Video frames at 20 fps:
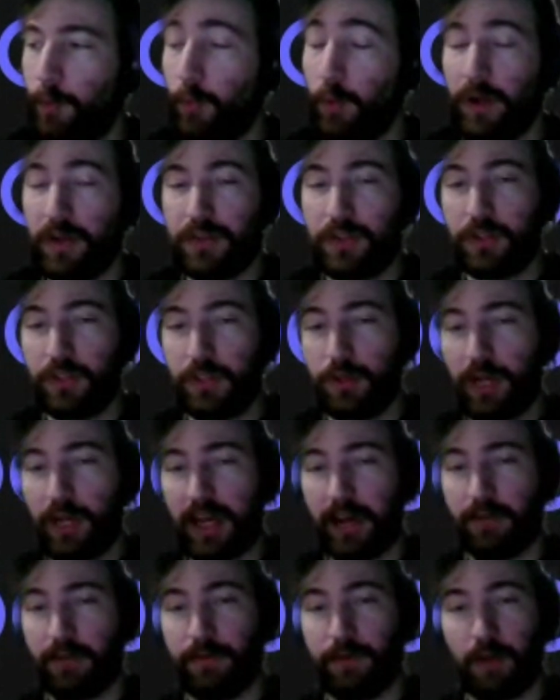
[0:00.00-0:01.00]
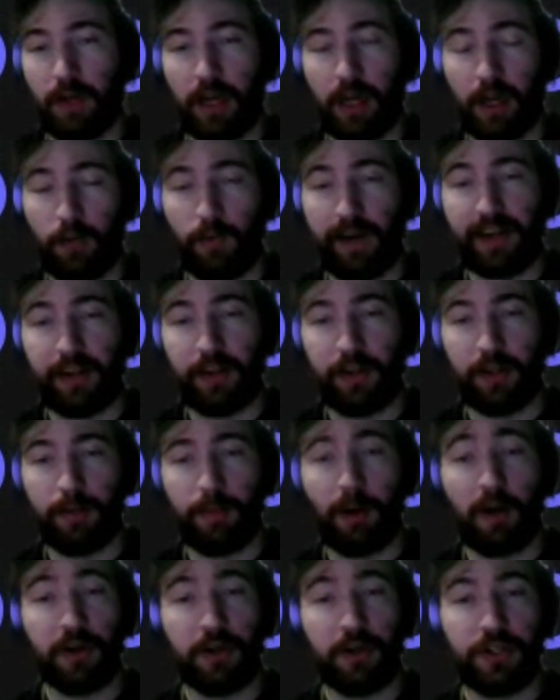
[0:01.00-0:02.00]
We also do have
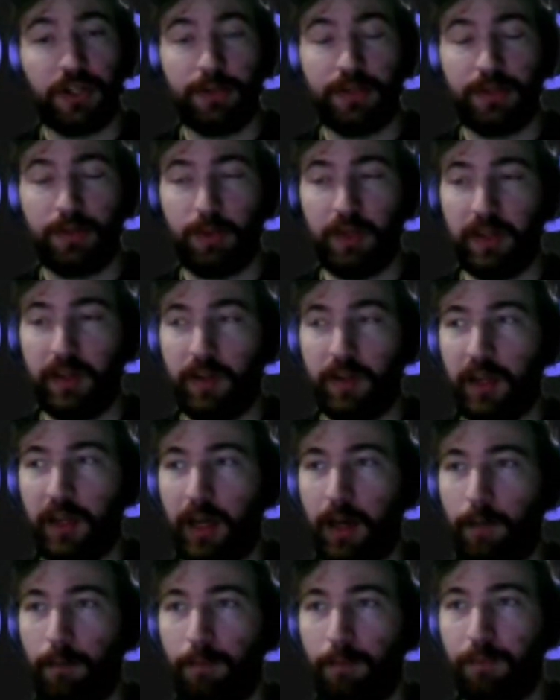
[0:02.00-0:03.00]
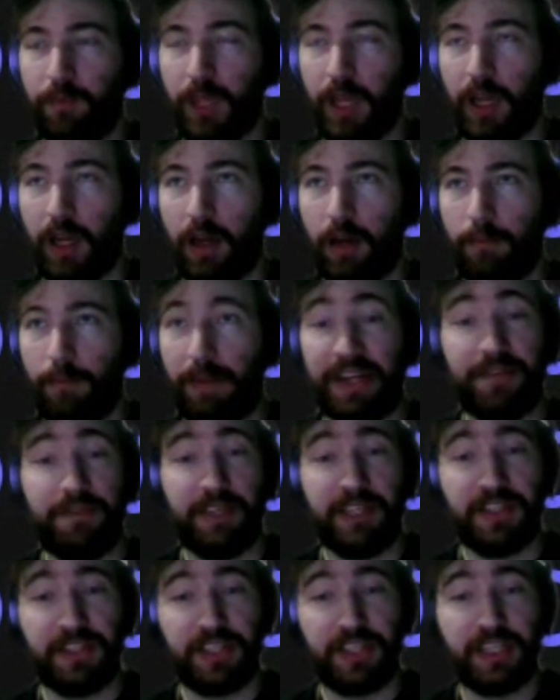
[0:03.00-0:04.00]
regular partnerships with many
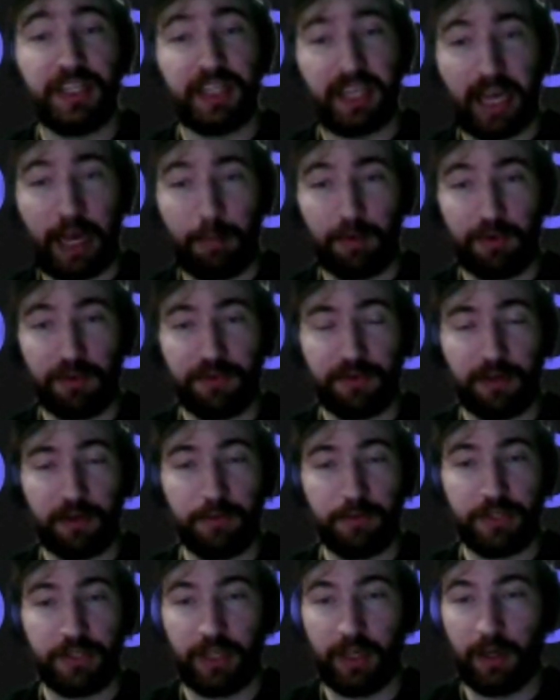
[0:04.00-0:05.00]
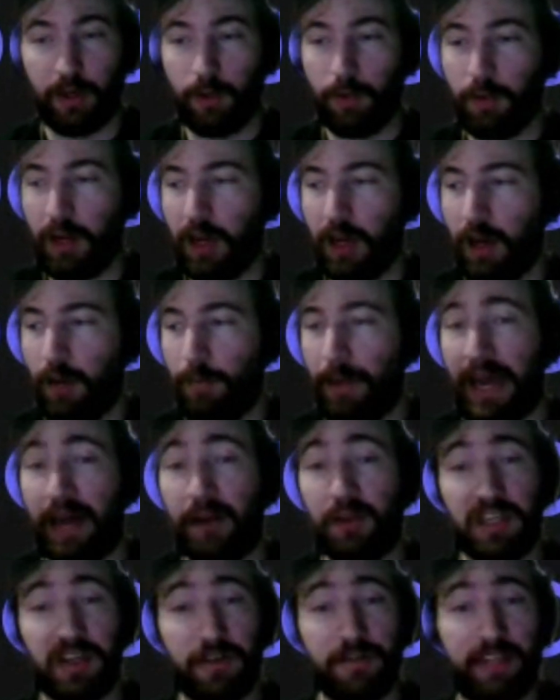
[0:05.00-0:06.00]
VC and capital firms. So
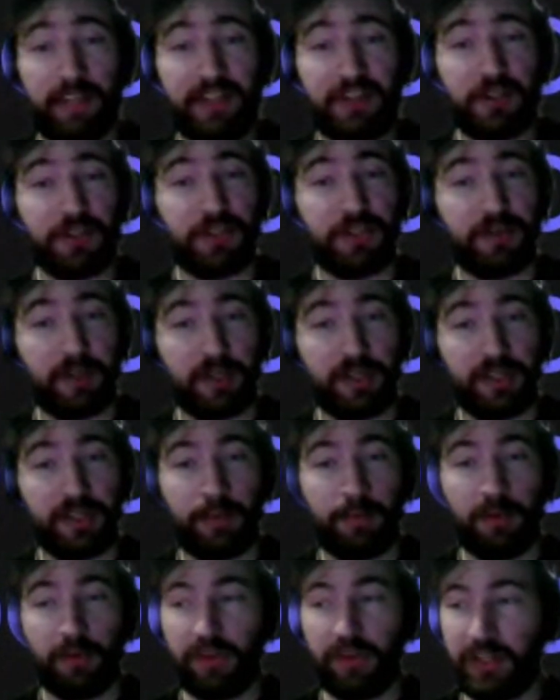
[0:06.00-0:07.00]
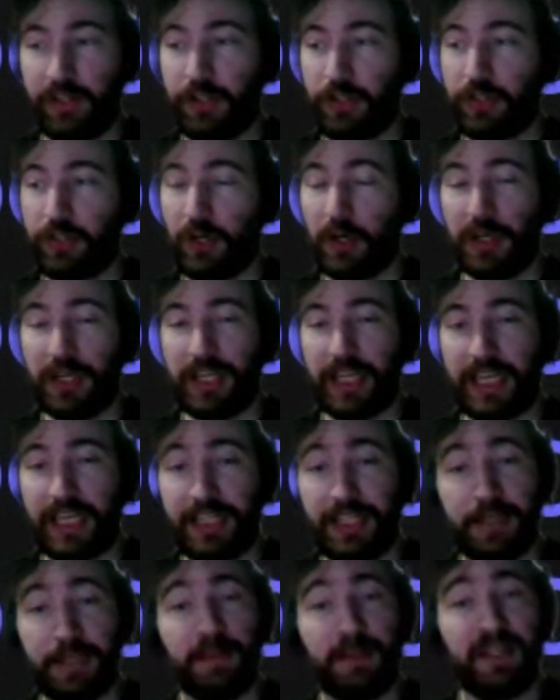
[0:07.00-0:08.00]
Outlier Ventures, for example, they just started
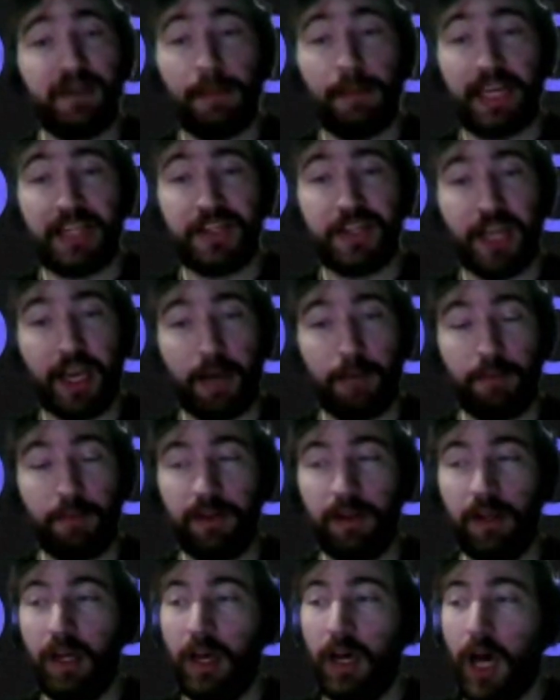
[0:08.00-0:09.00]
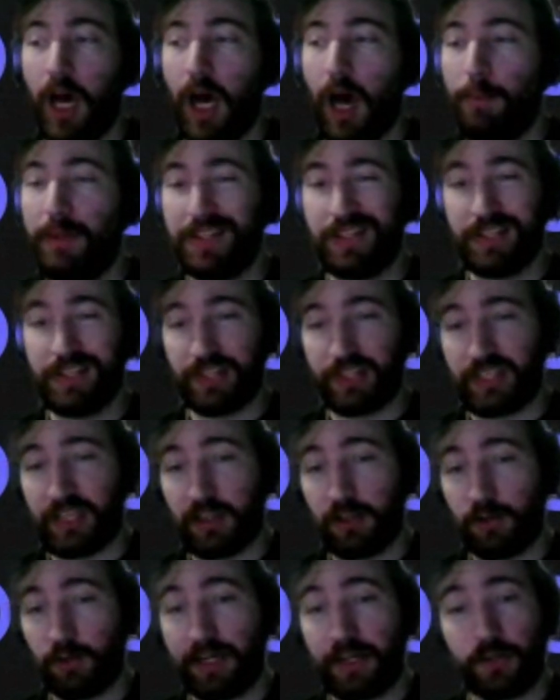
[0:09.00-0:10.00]
a DePIN base camp. It's an
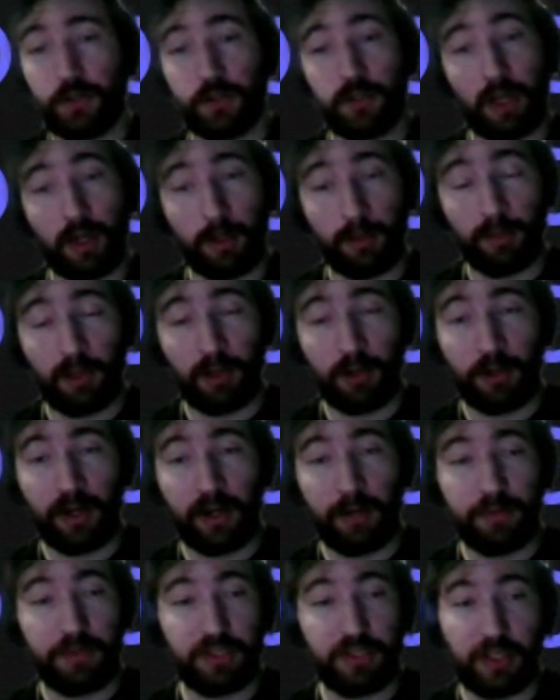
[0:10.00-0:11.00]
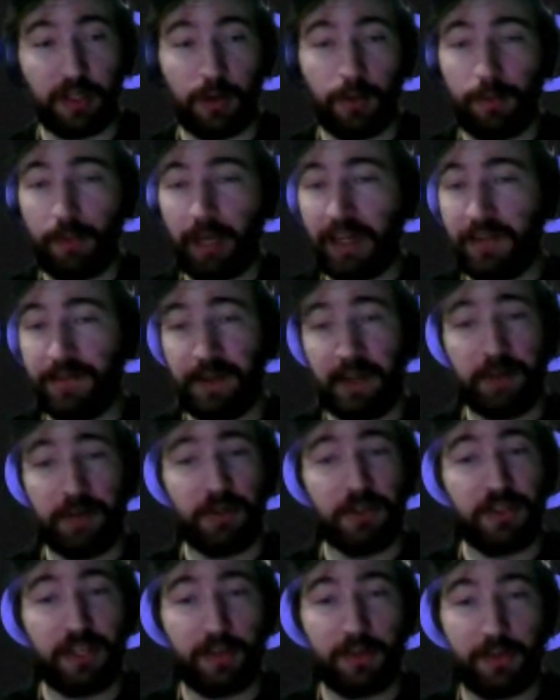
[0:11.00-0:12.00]
accelerator startup program. So any
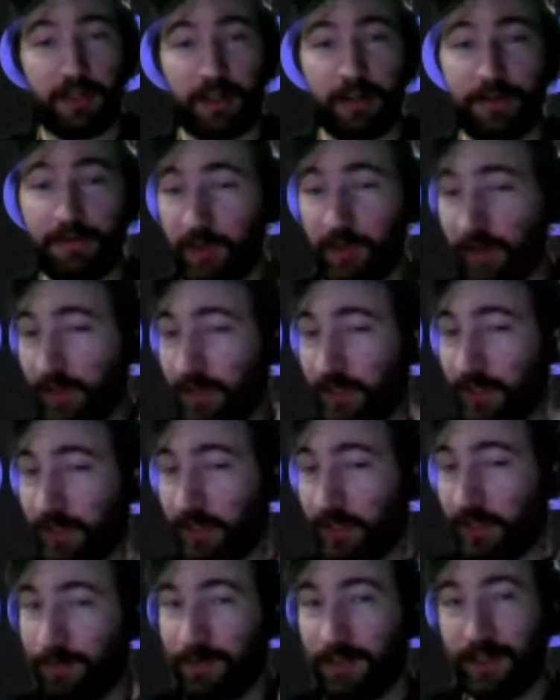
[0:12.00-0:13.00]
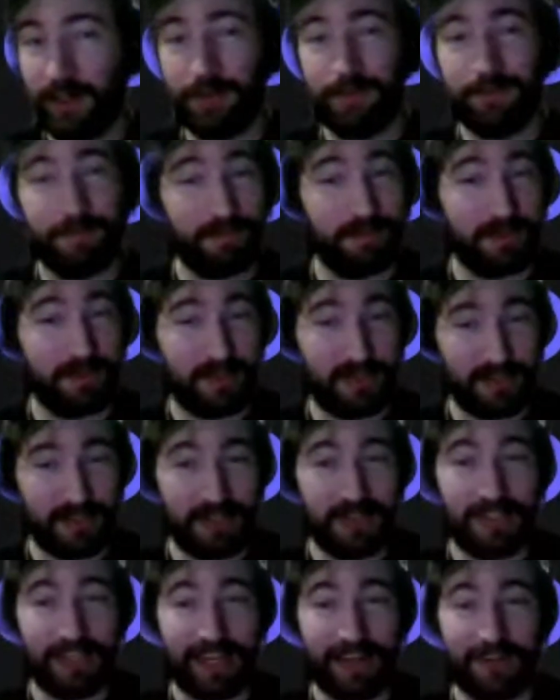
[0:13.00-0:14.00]
founders out there, if you're listening, this
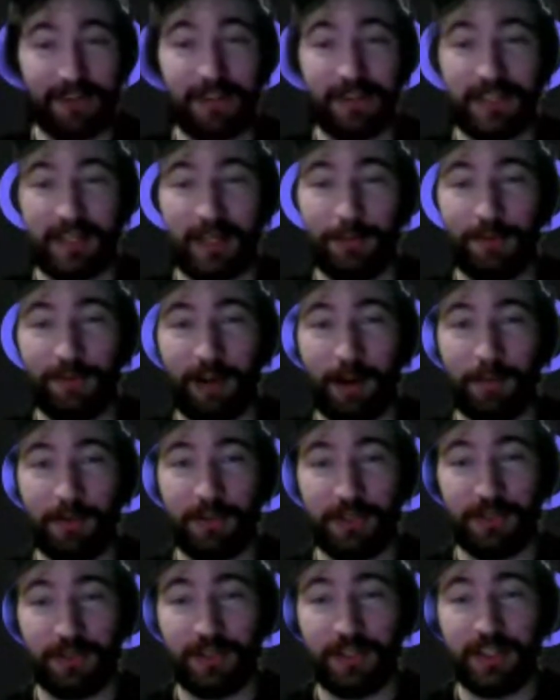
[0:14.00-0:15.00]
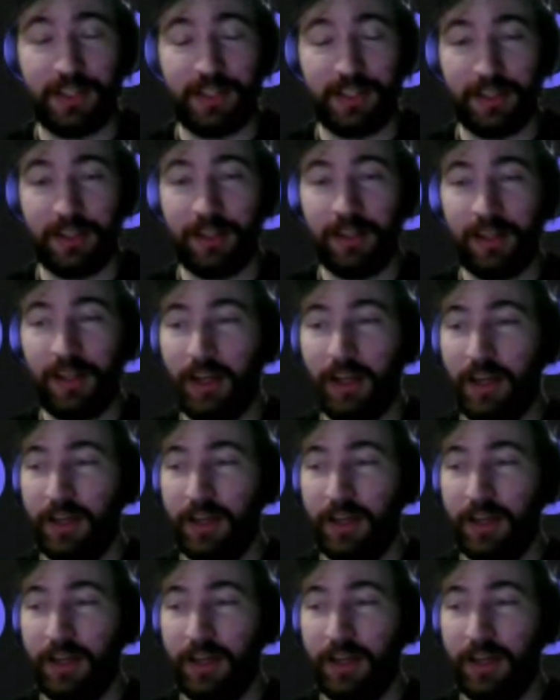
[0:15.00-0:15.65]
is exactly the type of opportunity to